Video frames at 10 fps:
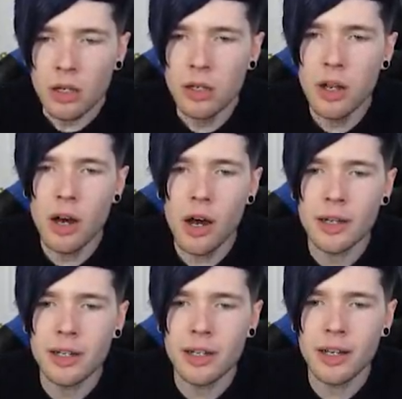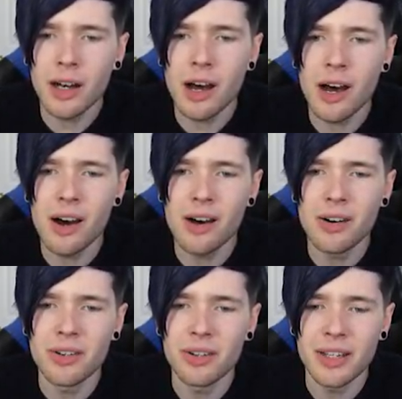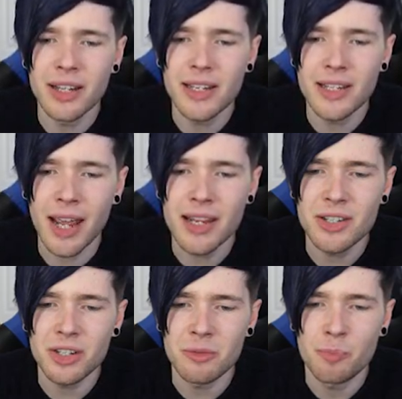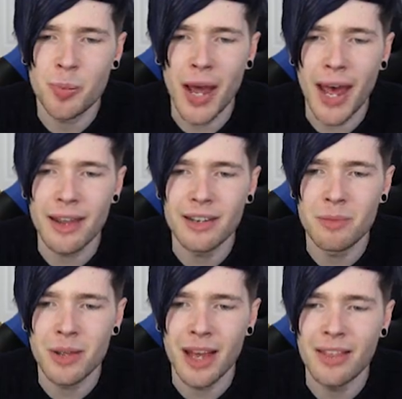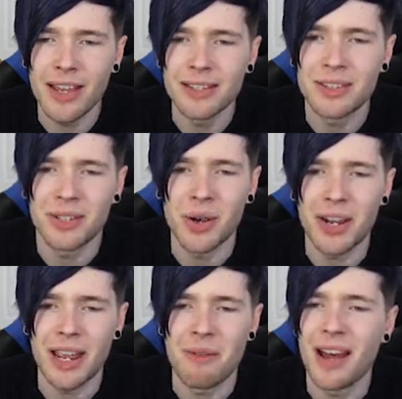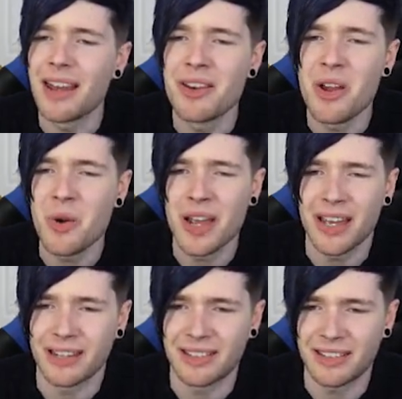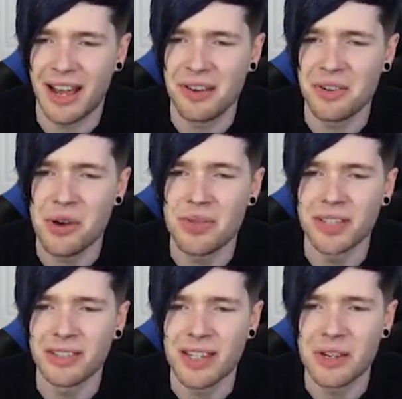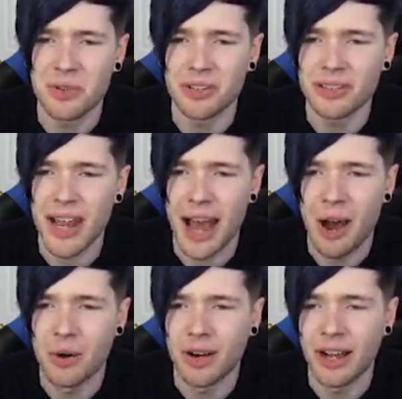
Look! Oh, the endangered panda bear. They took him. I knew it. I know the secrets now.